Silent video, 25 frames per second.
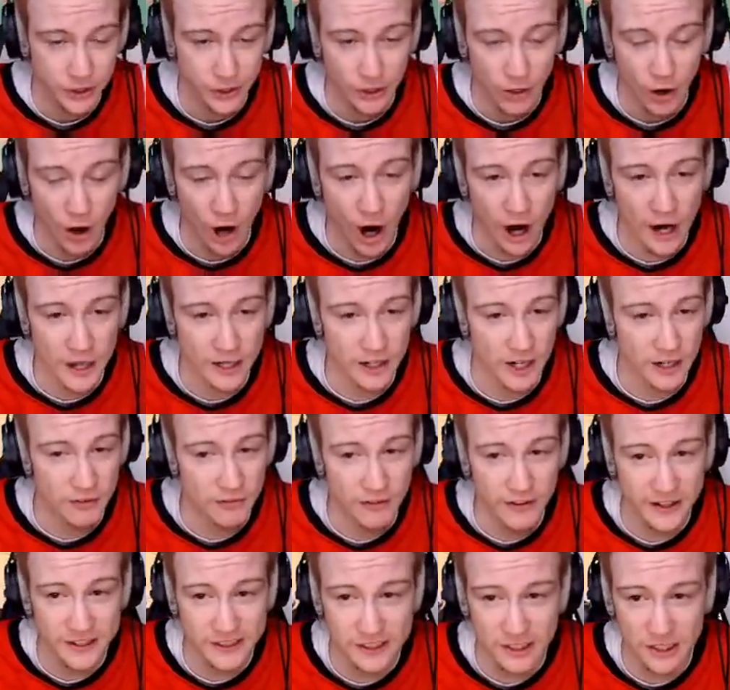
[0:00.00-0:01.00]
Harden and
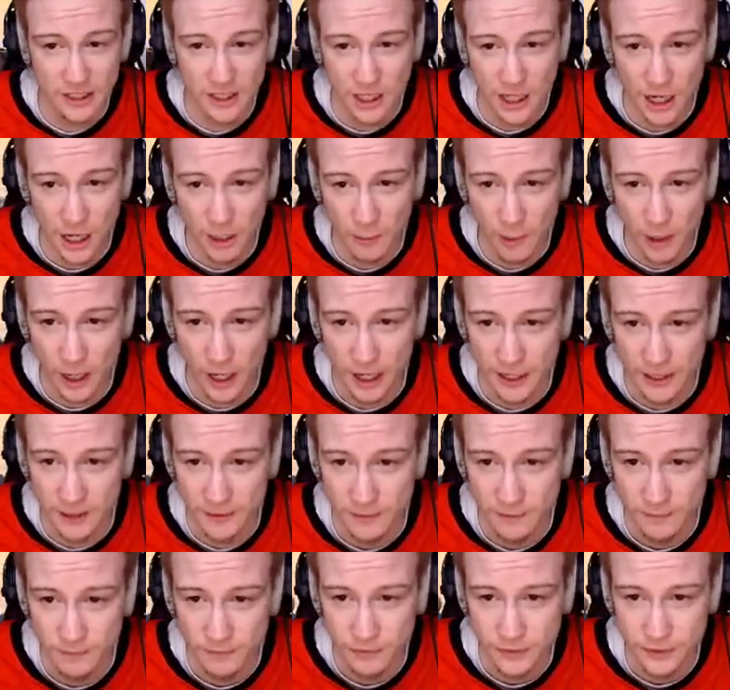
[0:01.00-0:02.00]
Victor. Come on.
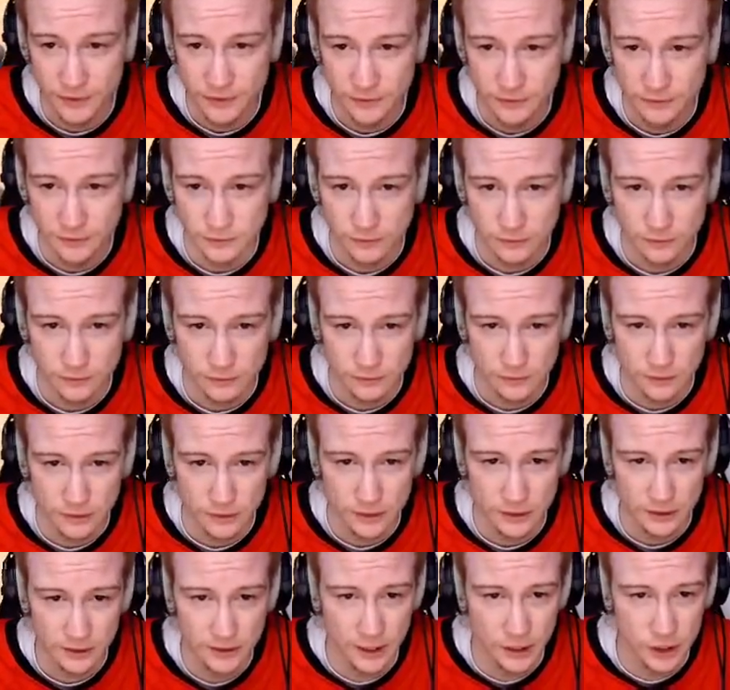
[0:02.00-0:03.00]

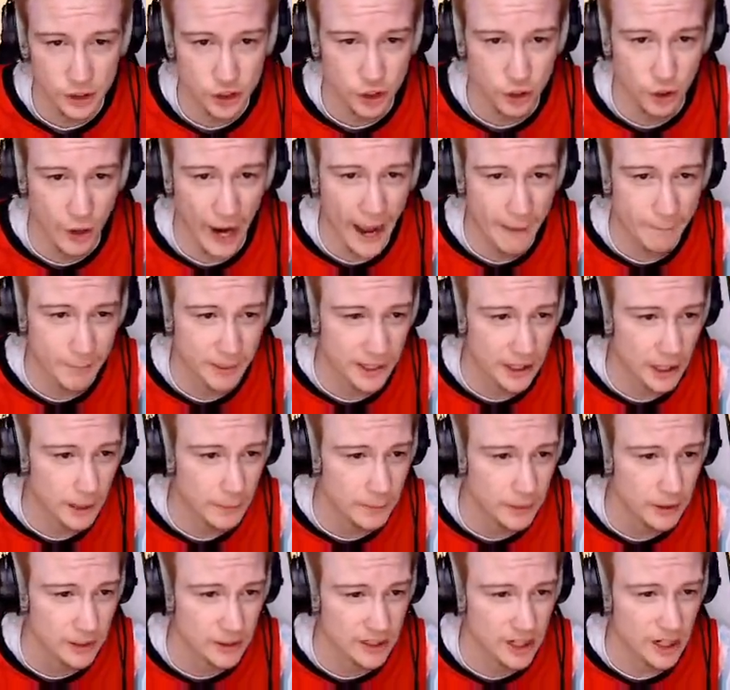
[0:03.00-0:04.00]
And they're trapping him.
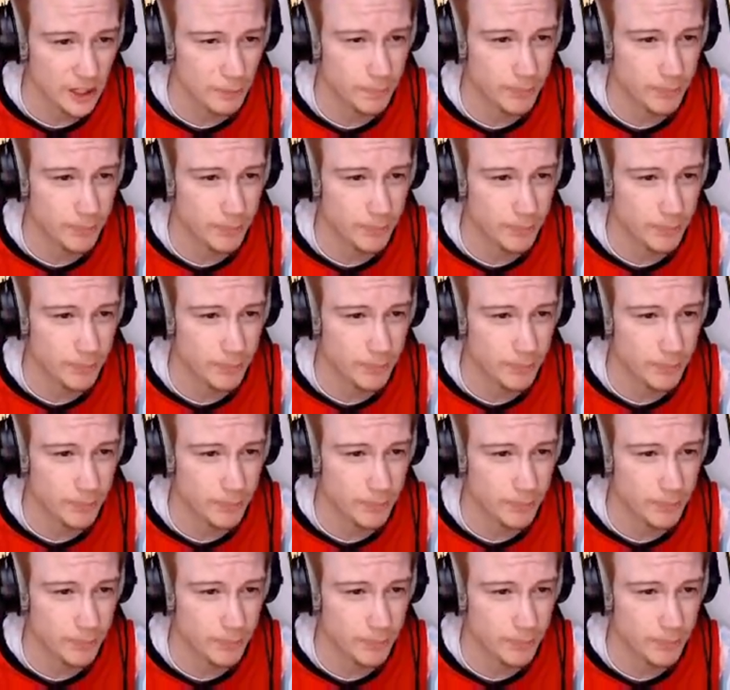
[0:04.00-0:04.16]
Good